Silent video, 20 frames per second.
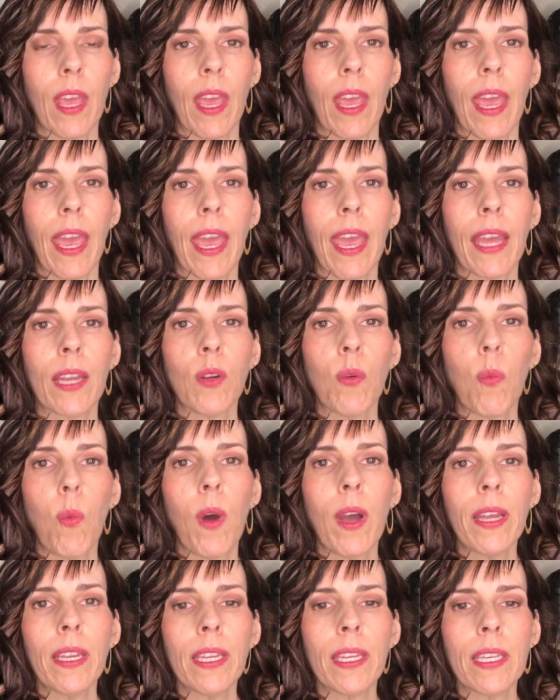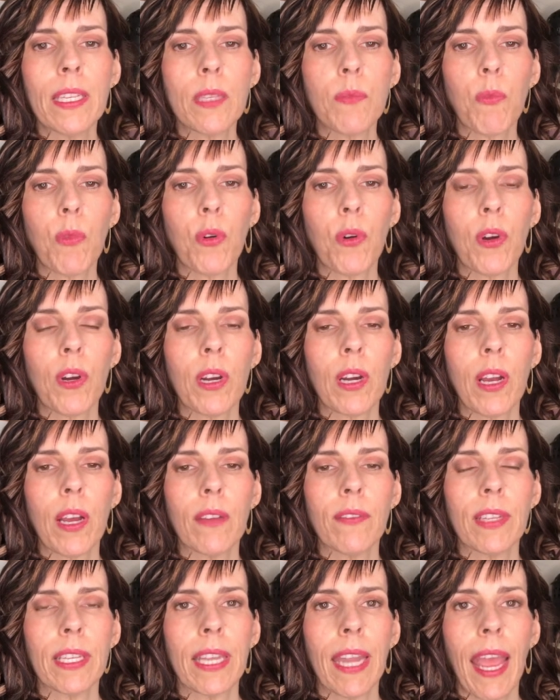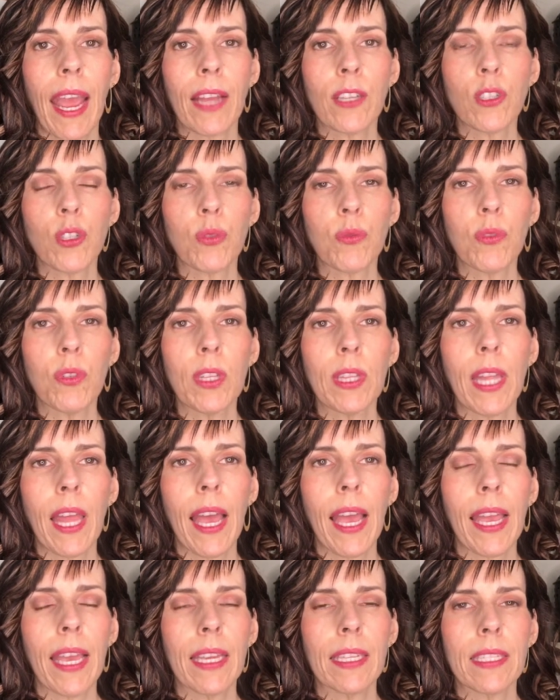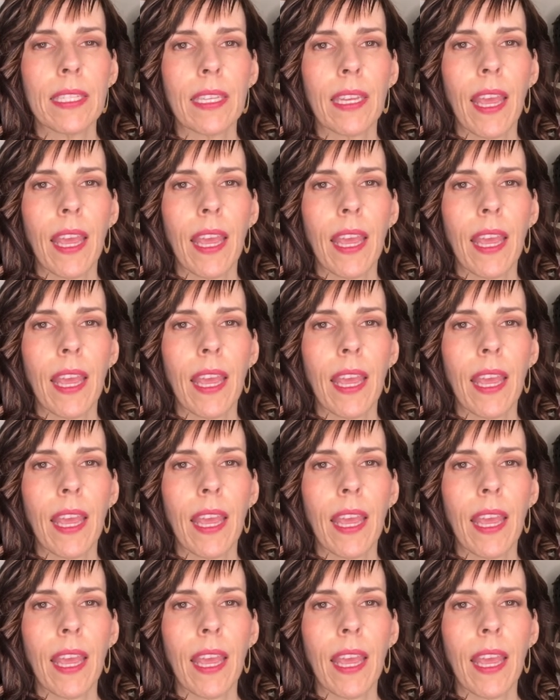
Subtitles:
and one is more of a natural light